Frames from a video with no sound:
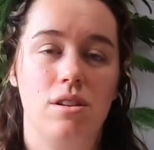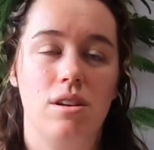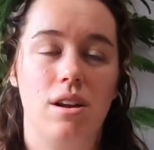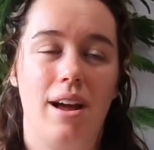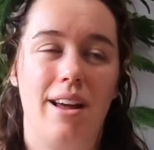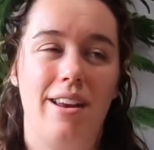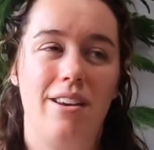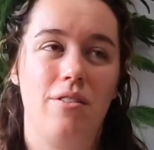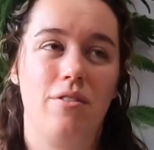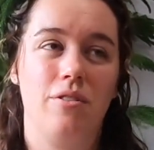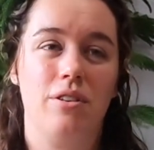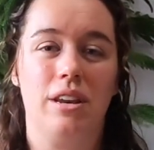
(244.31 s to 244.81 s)

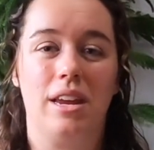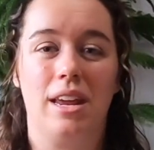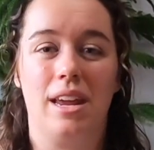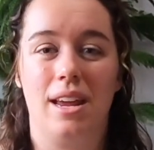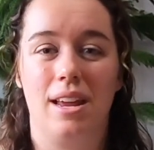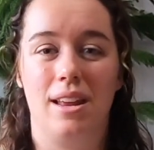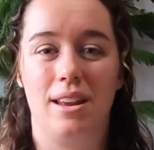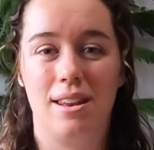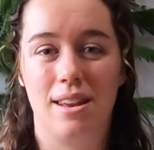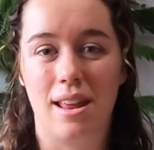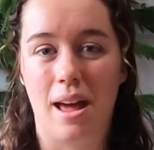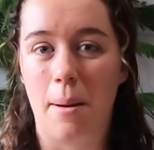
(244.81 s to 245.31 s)
I don't
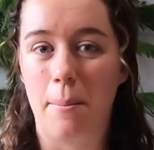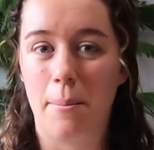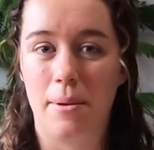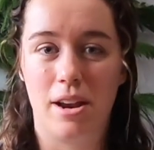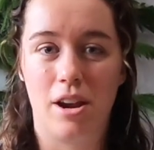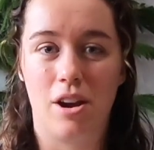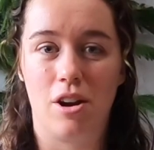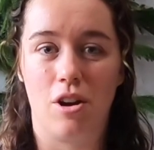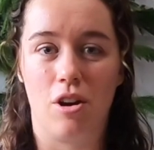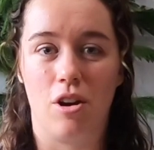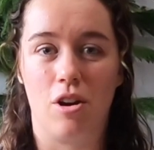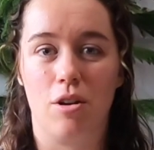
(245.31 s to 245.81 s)
need that
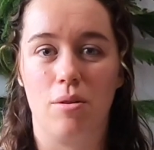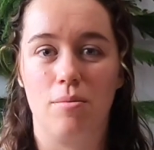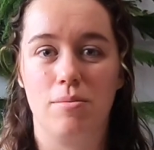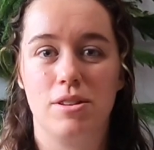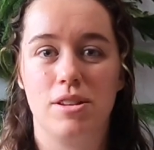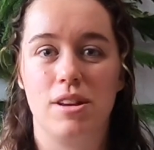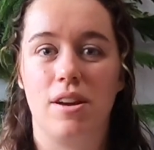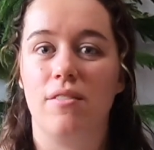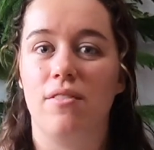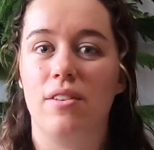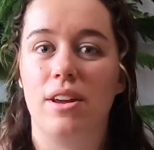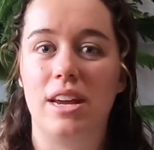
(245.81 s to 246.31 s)
many herbs
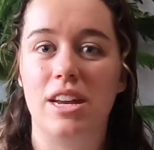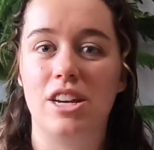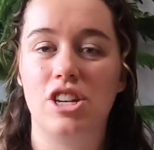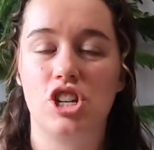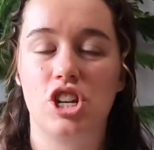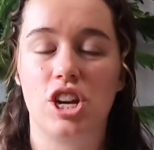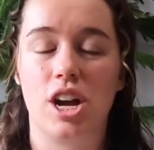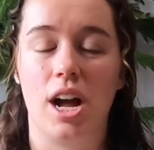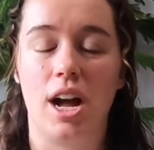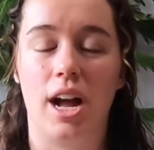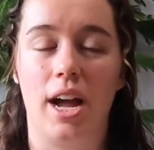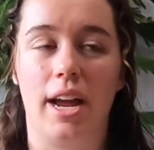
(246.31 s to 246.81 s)
of
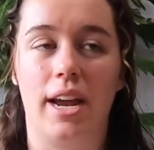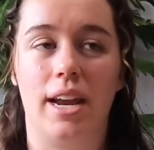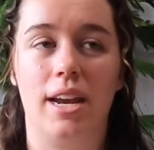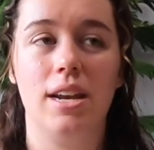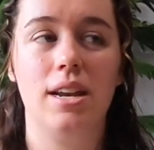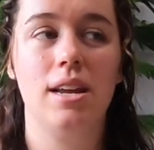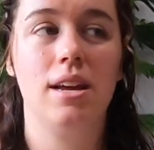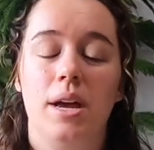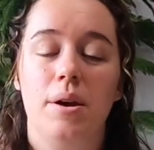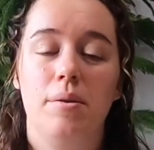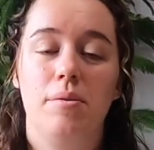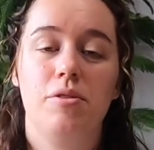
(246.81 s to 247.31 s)
each
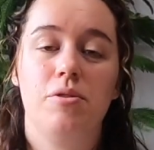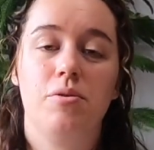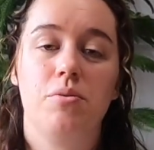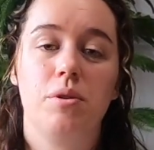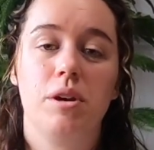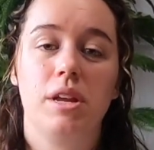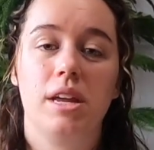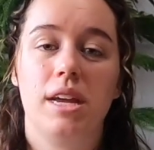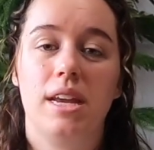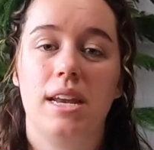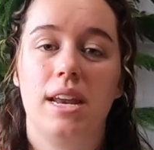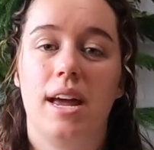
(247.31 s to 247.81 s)
kind. It was
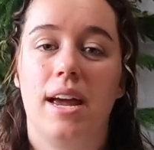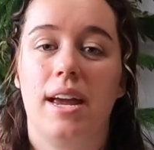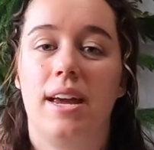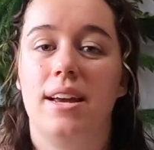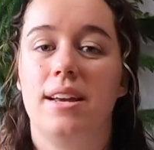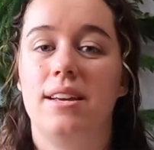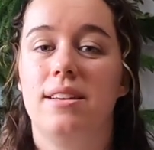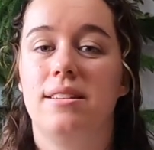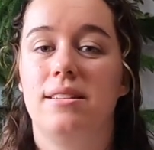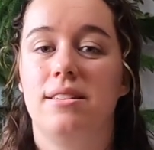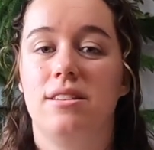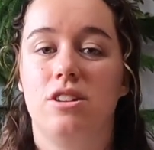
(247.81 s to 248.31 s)
really
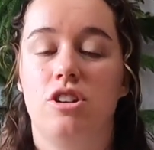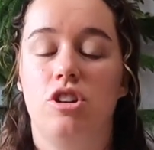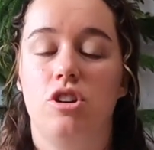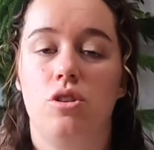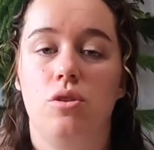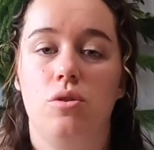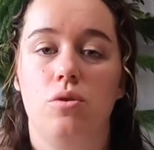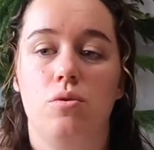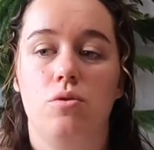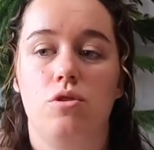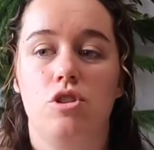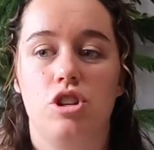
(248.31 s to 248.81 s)
nice
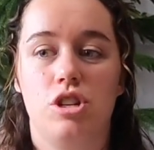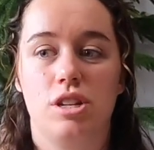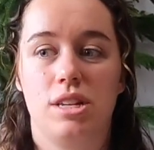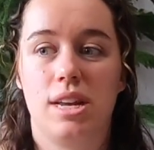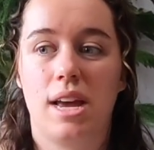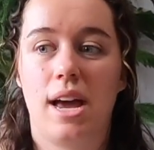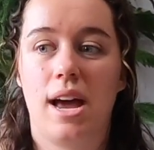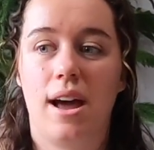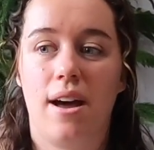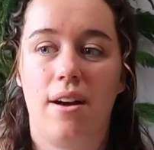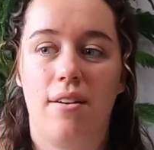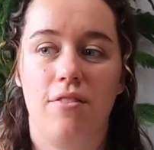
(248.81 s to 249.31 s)
to just
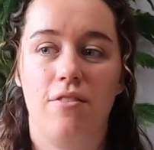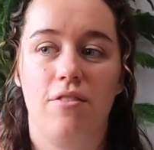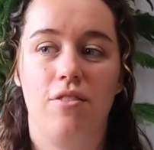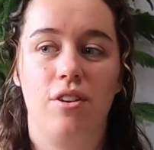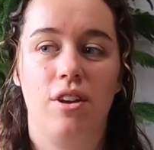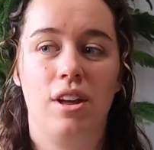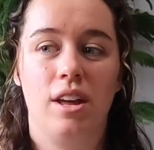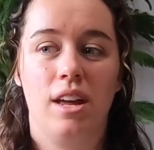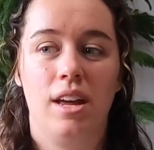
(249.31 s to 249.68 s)
have,